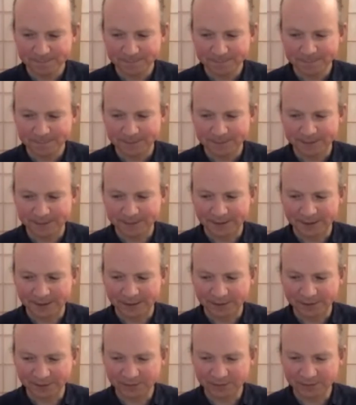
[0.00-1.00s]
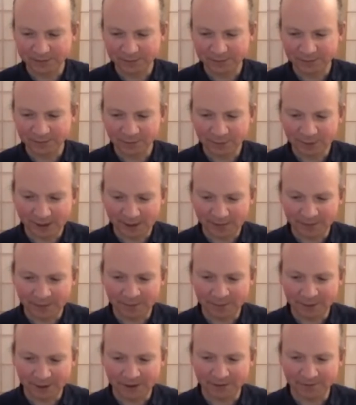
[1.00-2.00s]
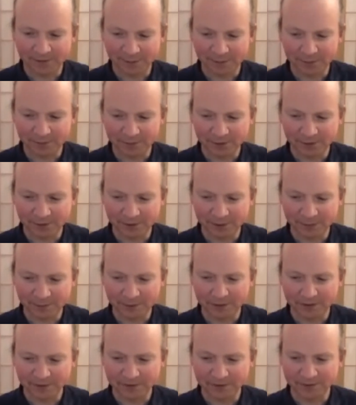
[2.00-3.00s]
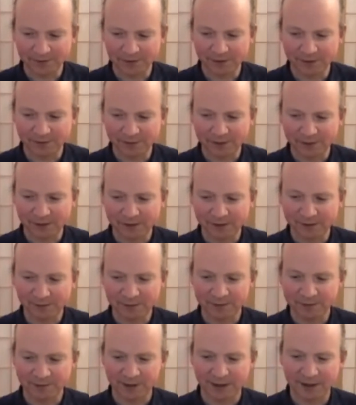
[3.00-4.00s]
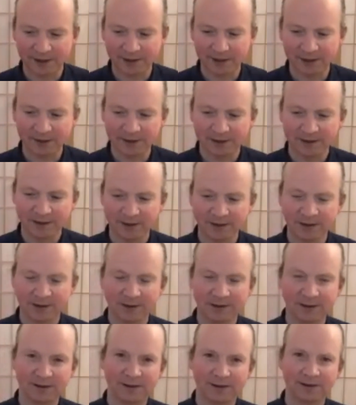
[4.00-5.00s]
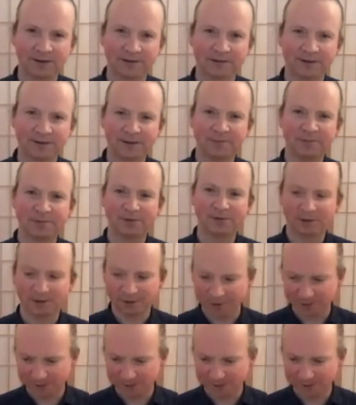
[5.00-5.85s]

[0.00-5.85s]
In our culture, we're aware of the power of our breathing to pacify the mind. We say, take a breather.